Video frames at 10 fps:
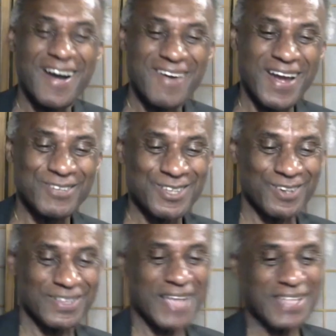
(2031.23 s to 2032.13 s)
All right. We're
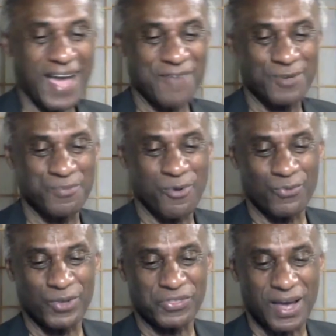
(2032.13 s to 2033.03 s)
so glad to have you
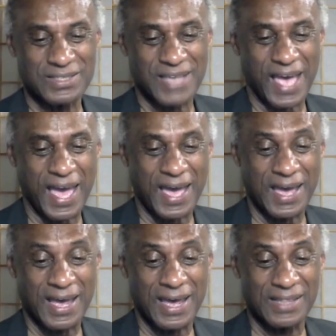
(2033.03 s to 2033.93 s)
aboard with us.
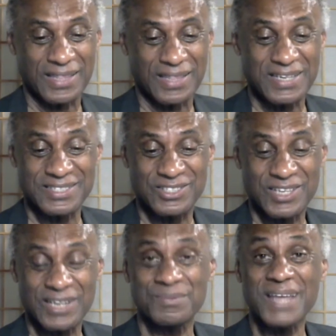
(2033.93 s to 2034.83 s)
And ladies
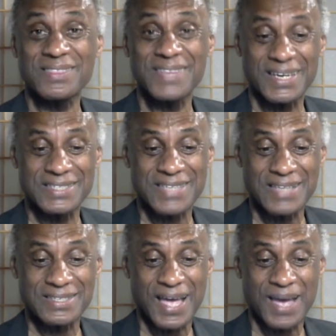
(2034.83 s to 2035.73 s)
and gentlemen, I think it's
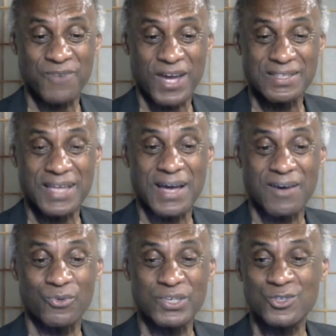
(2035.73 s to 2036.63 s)
that time right
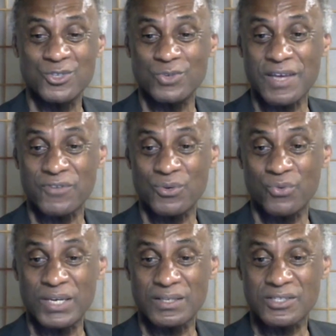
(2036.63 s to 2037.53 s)
now. We do it
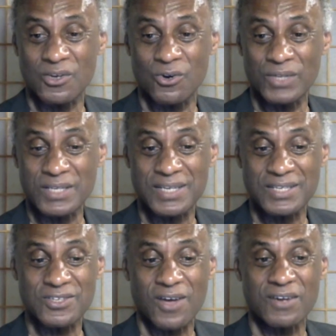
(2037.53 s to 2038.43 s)
every week. So let's
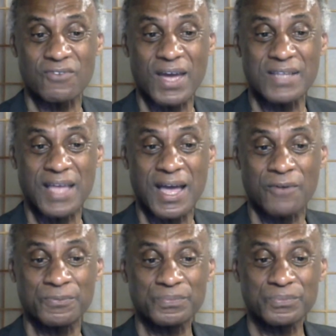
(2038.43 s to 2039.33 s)
get started right
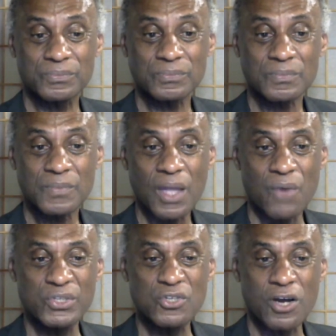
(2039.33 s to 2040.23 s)
now.
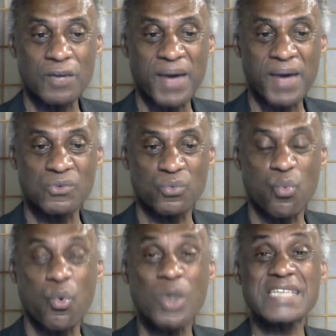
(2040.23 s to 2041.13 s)
We talk about
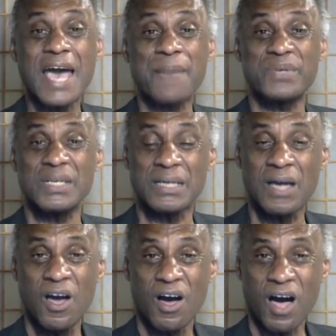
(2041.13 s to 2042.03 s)
what's
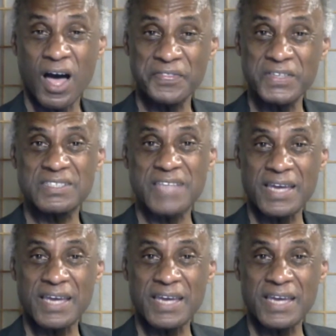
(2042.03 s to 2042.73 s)
happening on this